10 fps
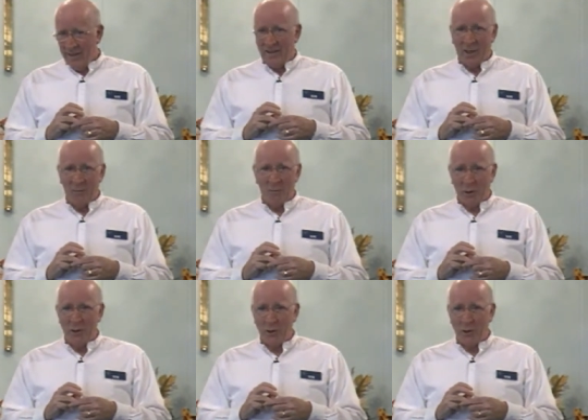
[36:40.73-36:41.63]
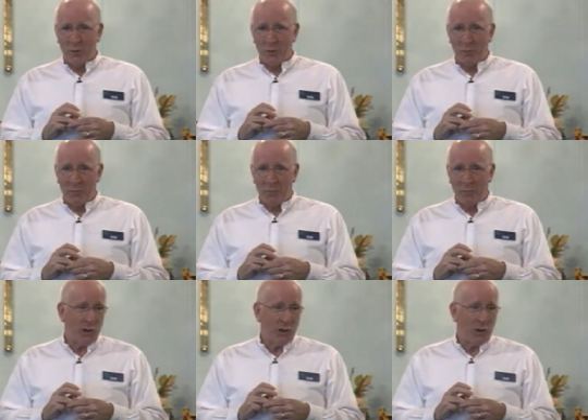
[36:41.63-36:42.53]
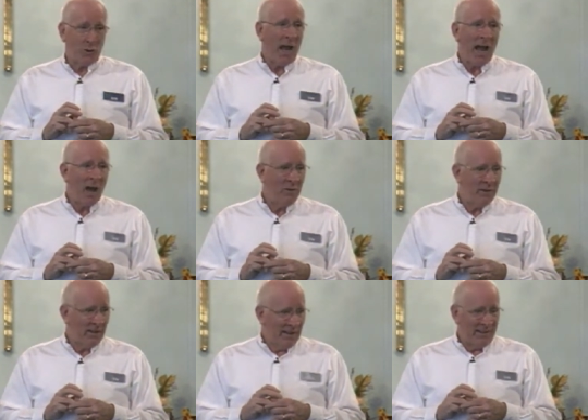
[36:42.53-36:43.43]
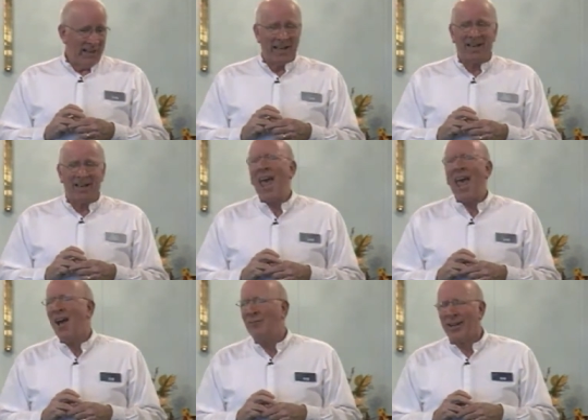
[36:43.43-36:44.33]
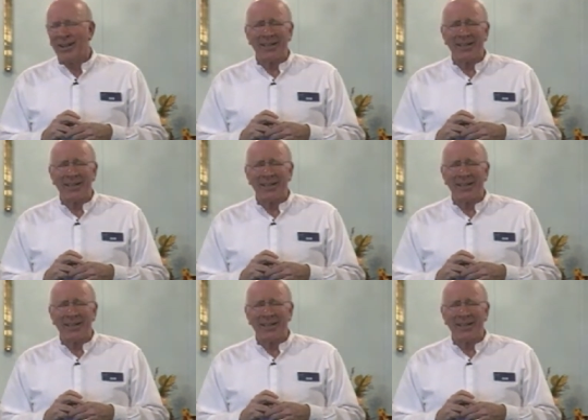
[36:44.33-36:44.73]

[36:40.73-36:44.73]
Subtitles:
and then made the earth round, and laughed and